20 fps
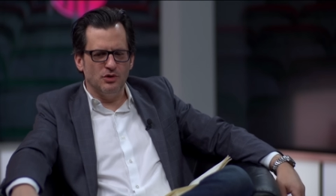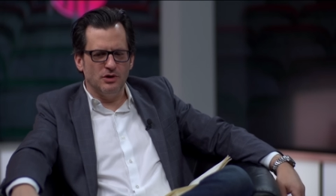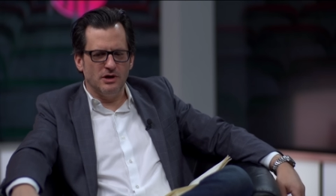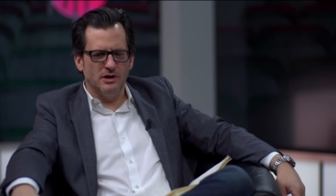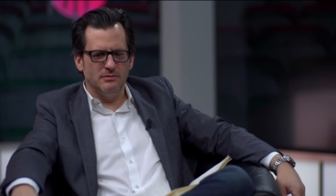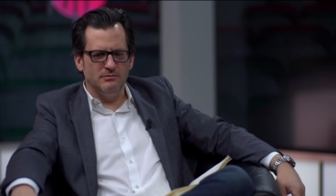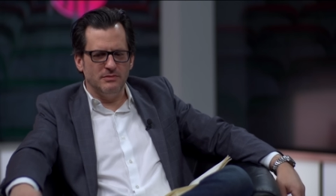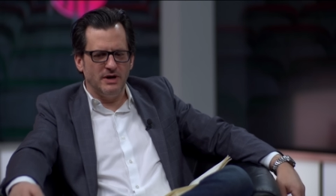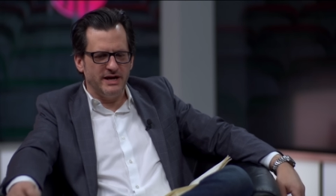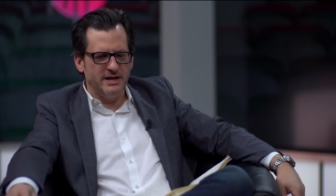
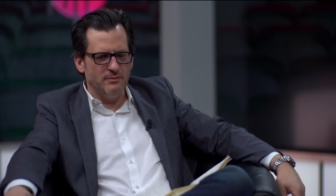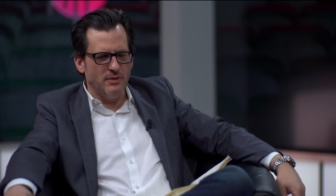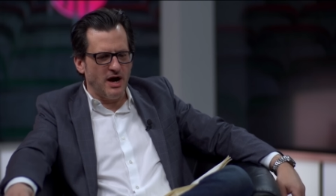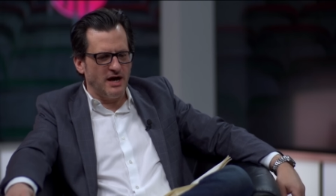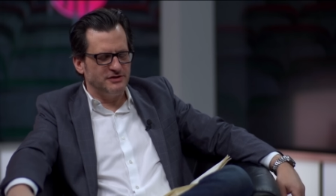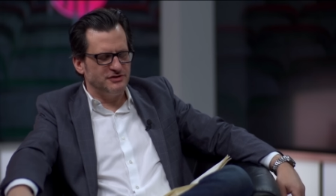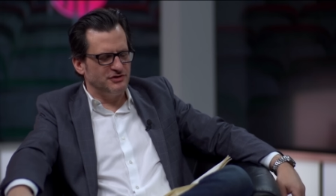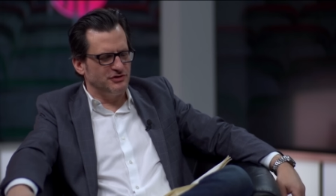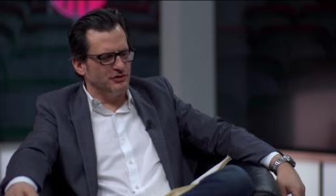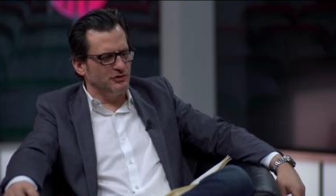uh, Money
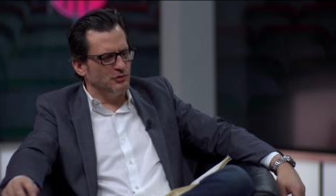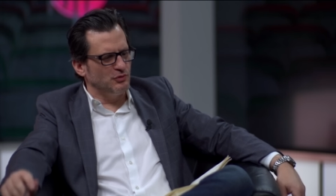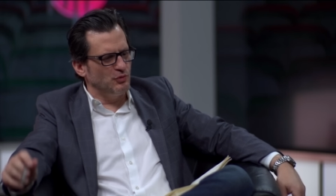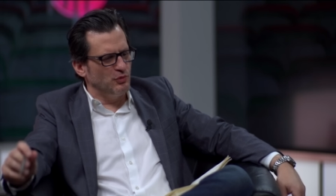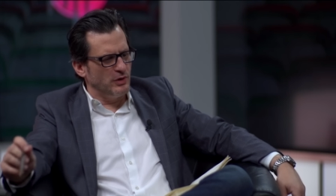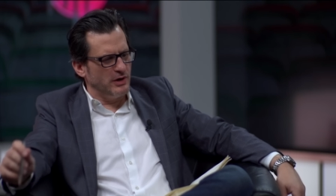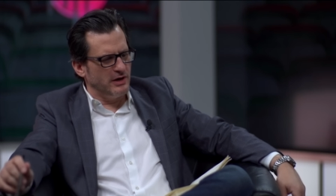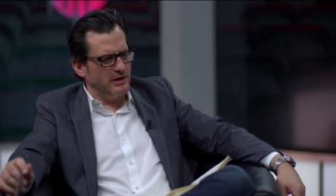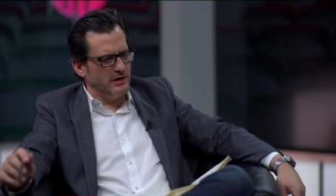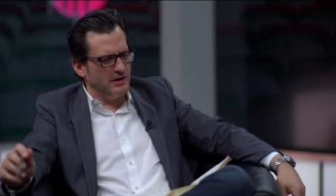Monster,
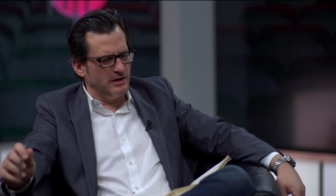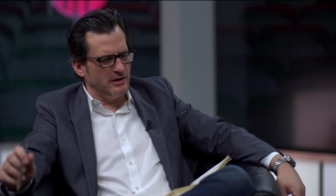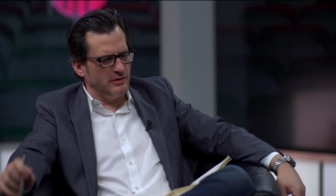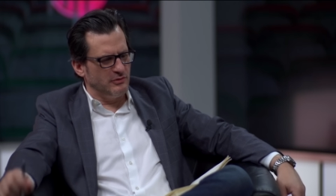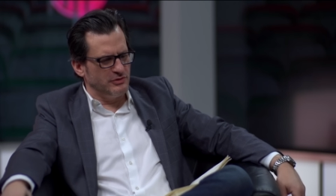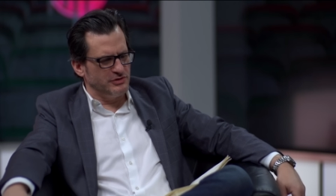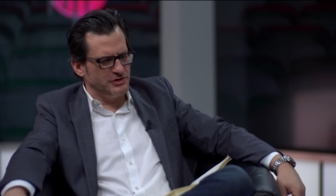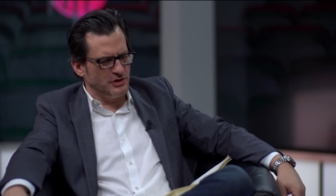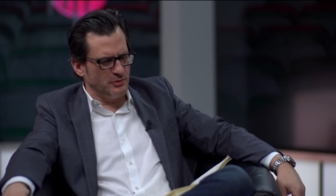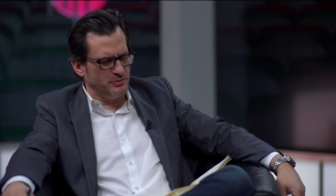where uh,
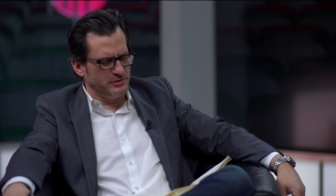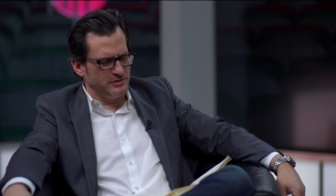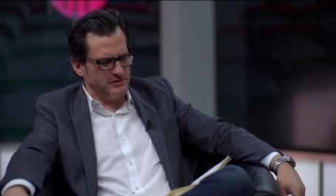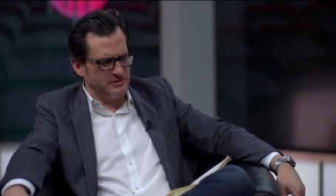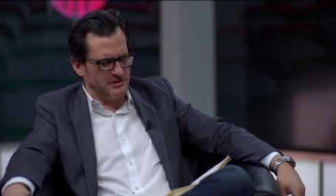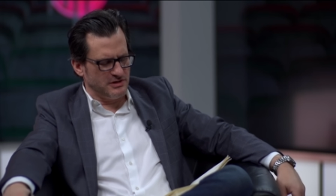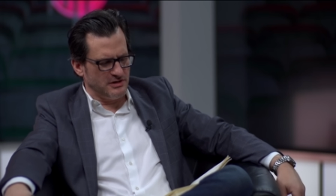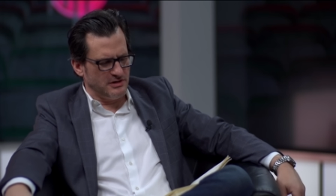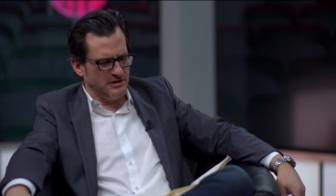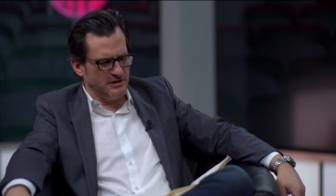which
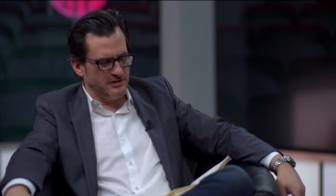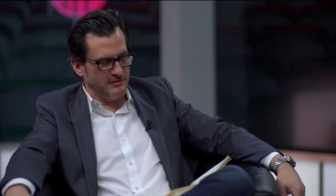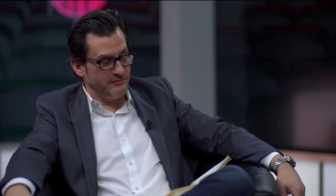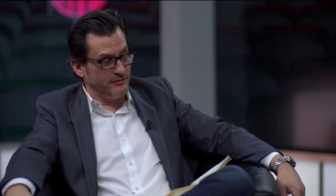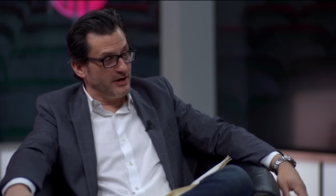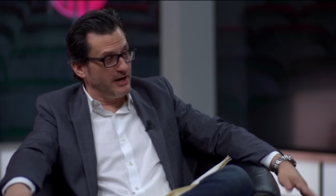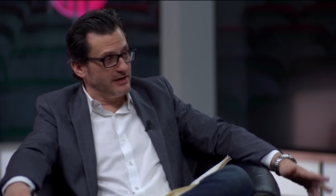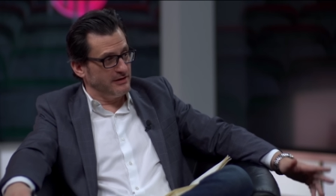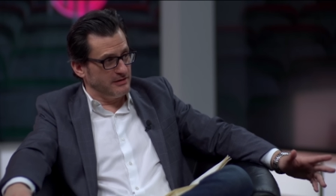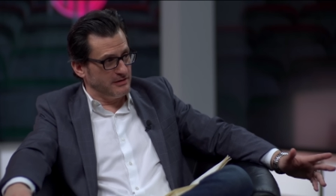opens uh, on
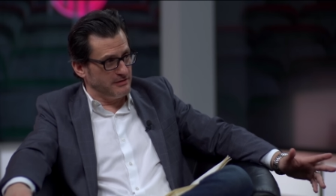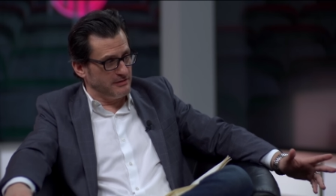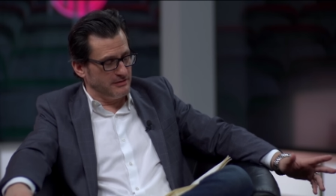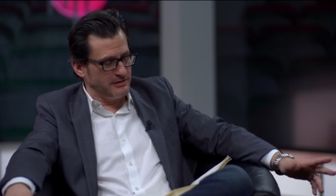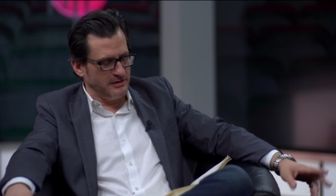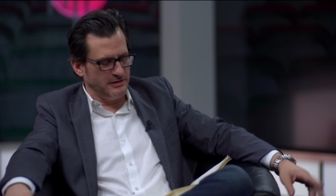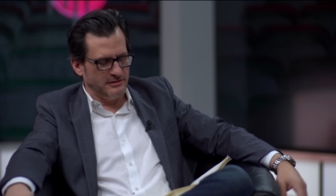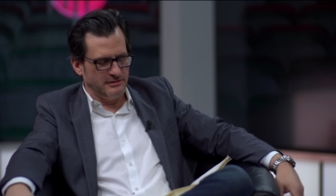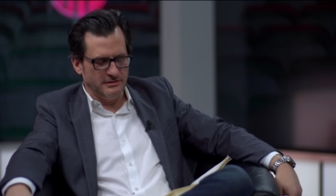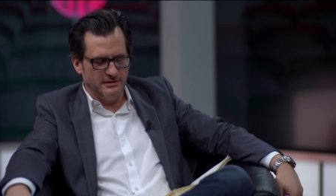Friday the thirteenth.